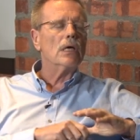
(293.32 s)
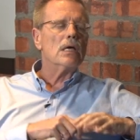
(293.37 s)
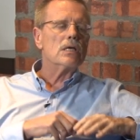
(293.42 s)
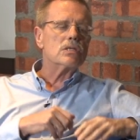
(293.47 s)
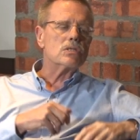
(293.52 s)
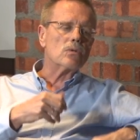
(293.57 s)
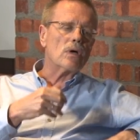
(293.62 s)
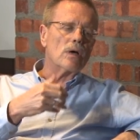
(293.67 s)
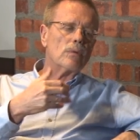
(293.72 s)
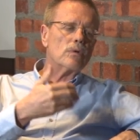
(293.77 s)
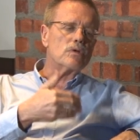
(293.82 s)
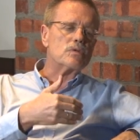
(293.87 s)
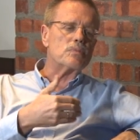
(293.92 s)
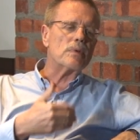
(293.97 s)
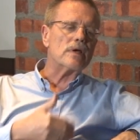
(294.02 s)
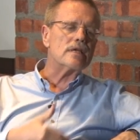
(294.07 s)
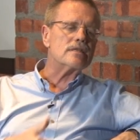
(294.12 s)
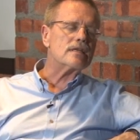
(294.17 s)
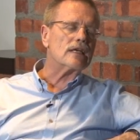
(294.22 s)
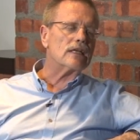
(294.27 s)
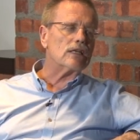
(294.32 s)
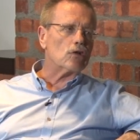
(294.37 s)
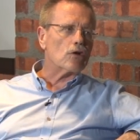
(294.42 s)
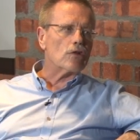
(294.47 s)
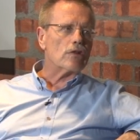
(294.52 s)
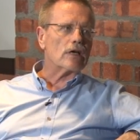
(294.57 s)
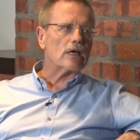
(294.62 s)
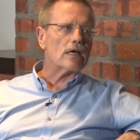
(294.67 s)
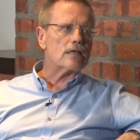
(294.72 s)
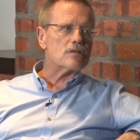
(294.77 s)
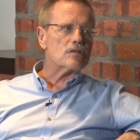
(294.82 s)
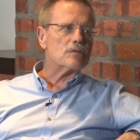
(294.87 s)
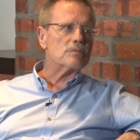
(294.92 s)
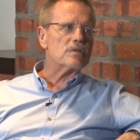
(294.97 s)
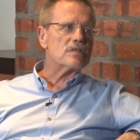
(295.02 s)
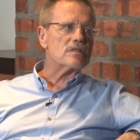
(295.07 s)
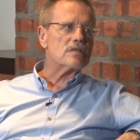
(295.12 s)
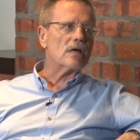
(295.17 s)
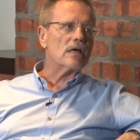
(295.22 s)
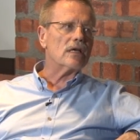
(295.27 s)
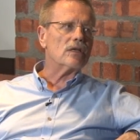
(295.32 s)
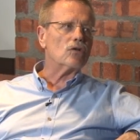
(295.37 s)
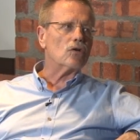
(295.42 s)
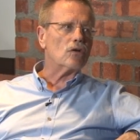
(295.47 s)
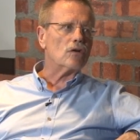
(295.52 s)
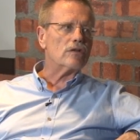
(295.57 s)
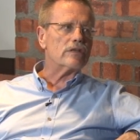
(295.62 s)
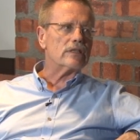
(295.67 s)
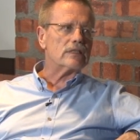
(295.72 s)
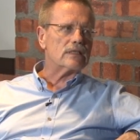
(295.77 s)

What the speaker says: So I was basically on the customer side all the